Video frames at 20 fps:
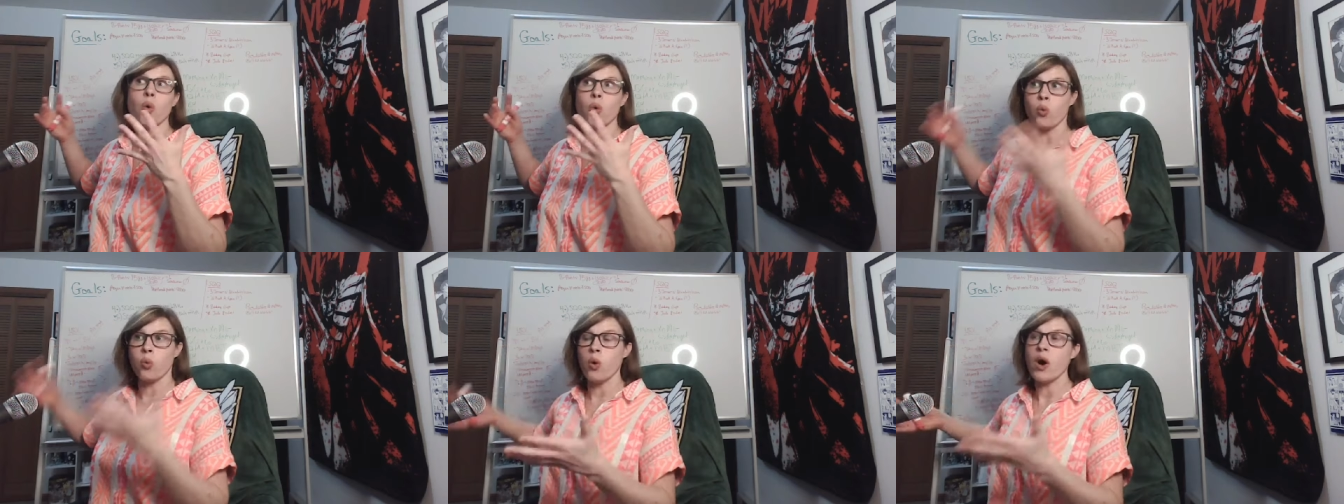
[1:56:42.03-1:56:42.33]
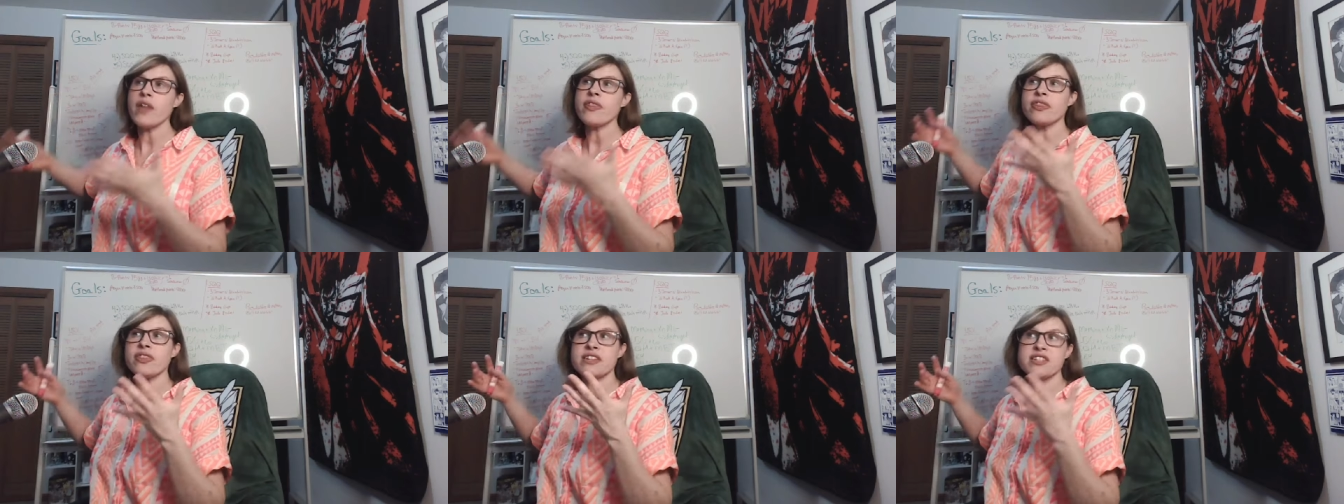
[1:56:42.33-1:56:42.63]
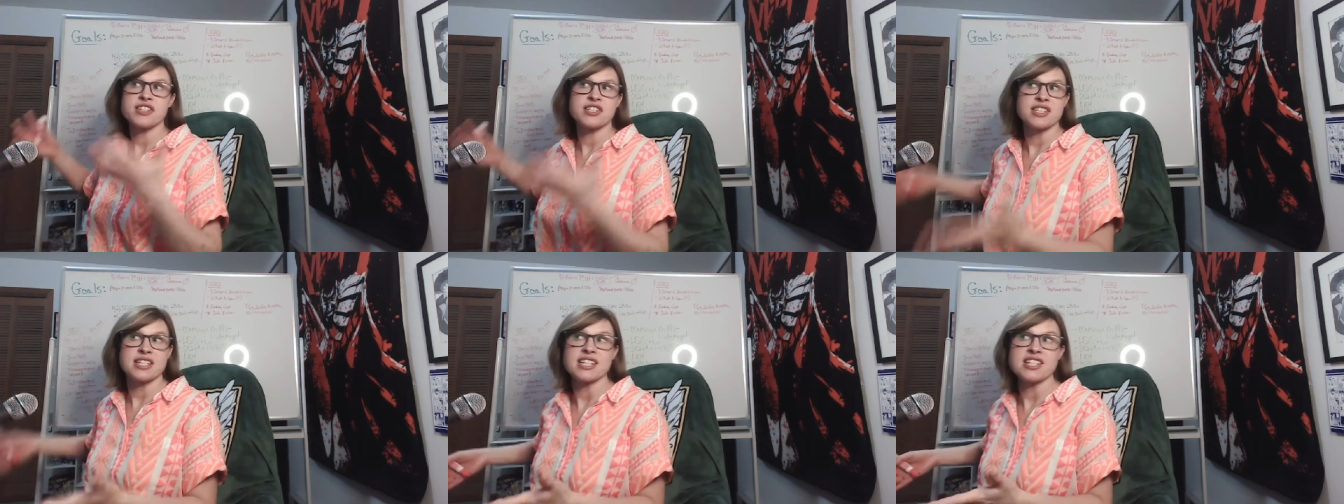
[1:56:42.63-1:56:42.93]
what the
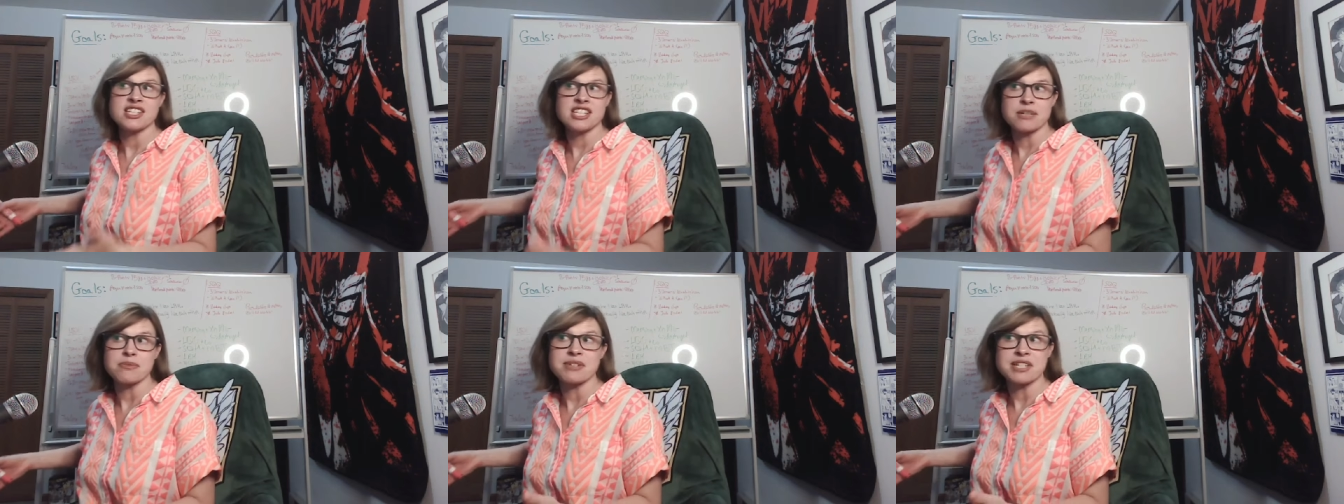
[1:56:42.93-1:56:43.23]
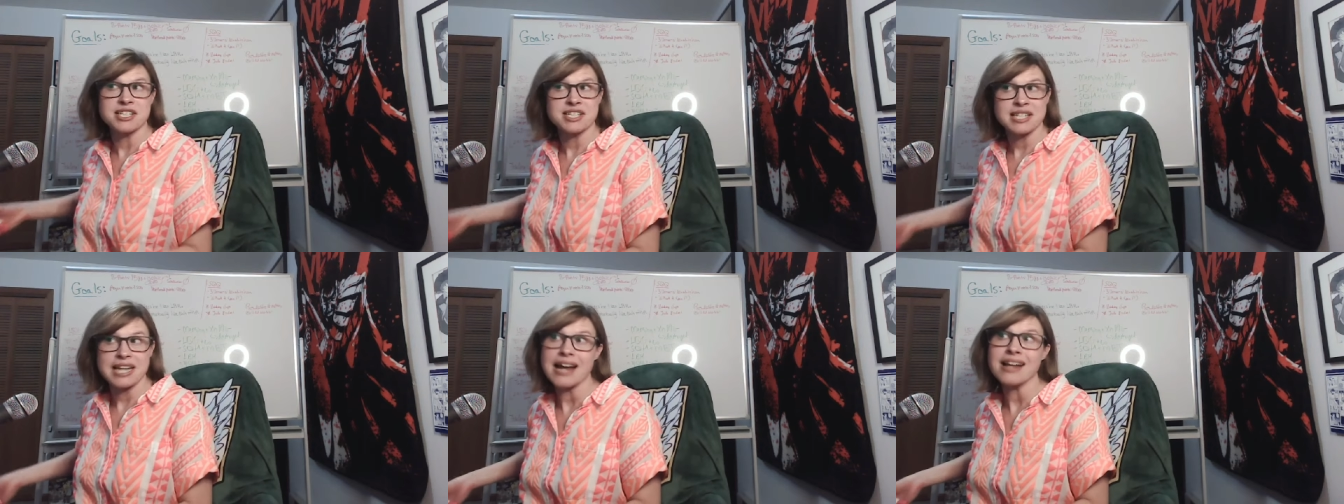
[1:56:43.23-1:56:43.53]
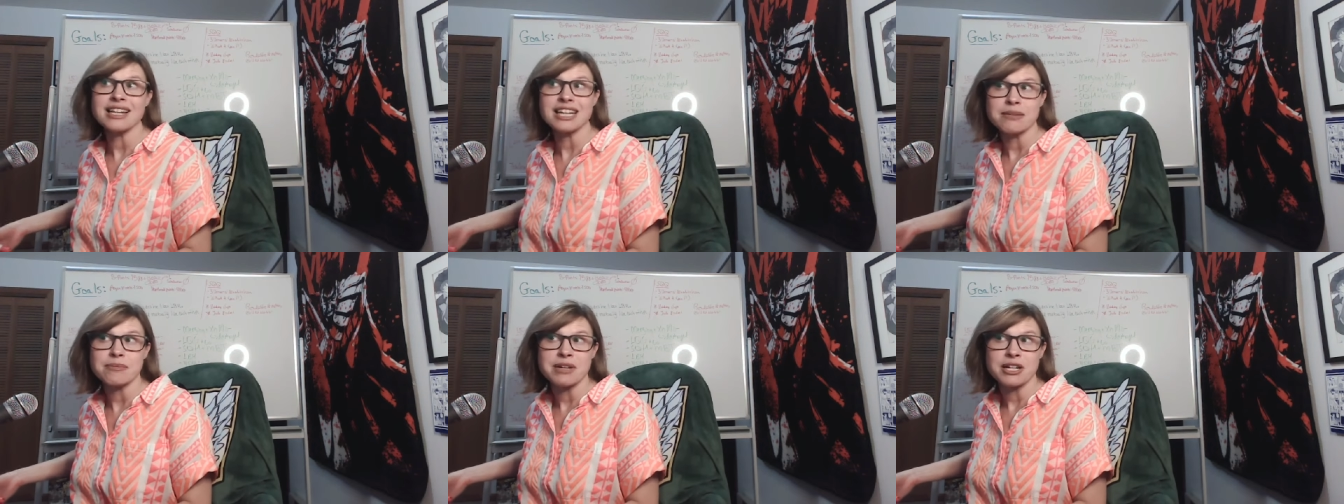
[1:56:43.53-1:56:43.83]
system is
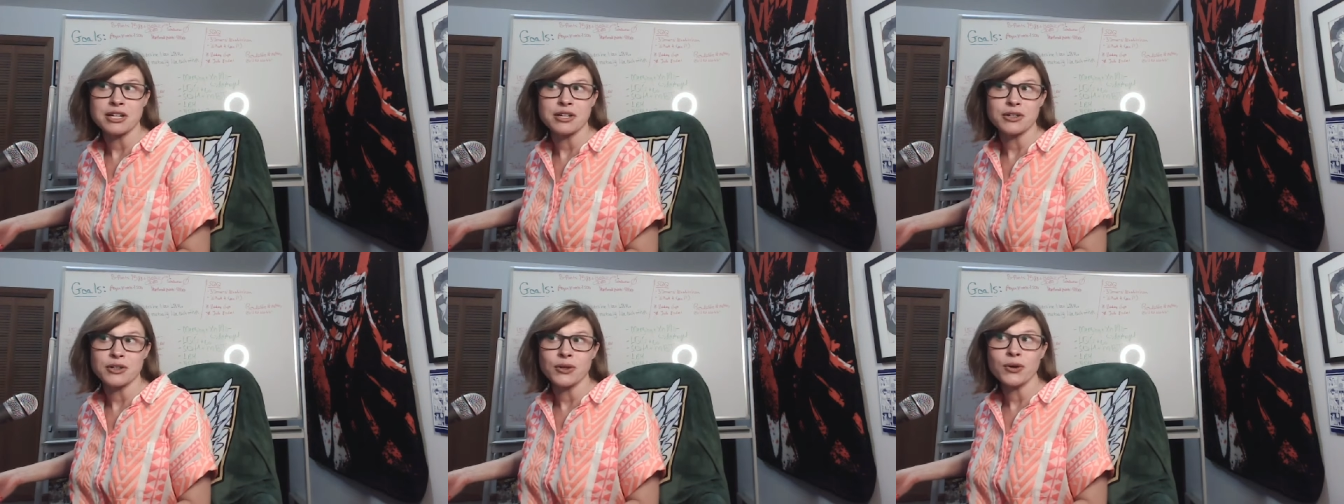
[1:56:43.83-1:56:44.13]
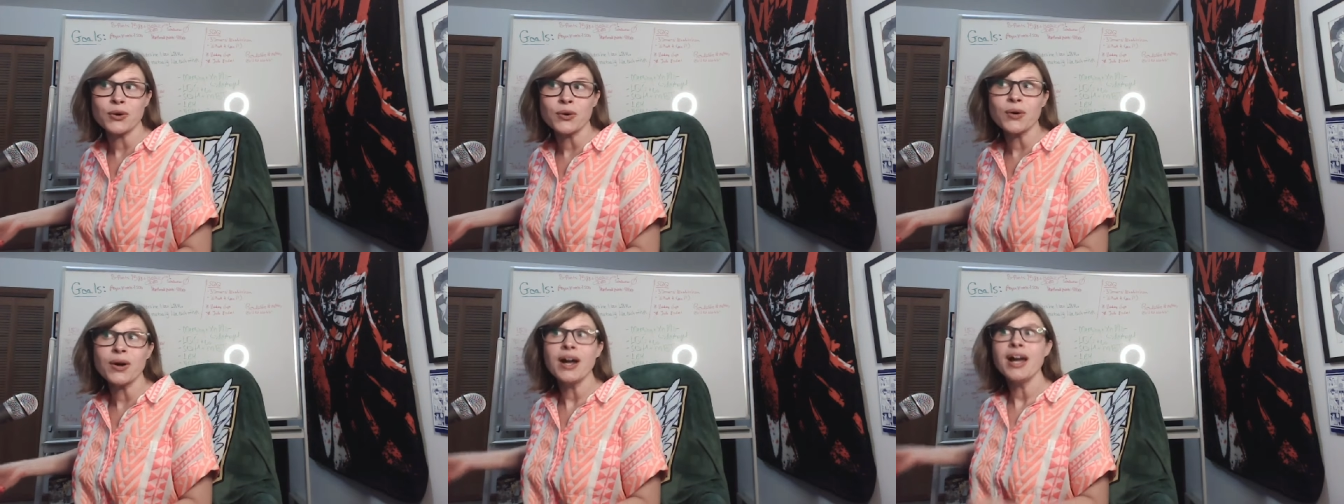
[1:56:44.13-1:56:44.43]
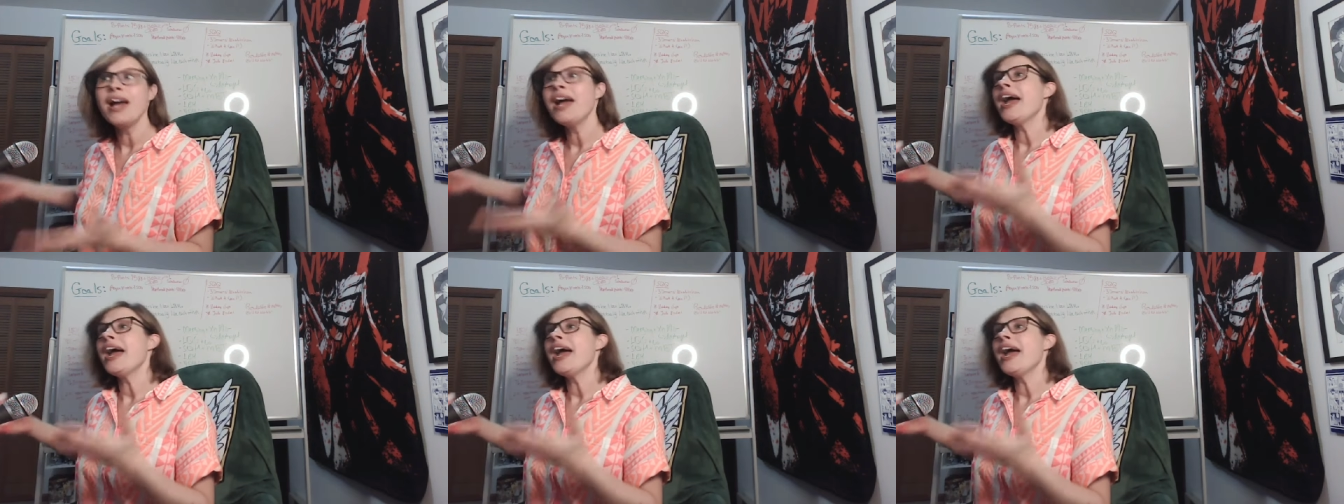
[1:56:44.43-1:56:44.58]
telling me to do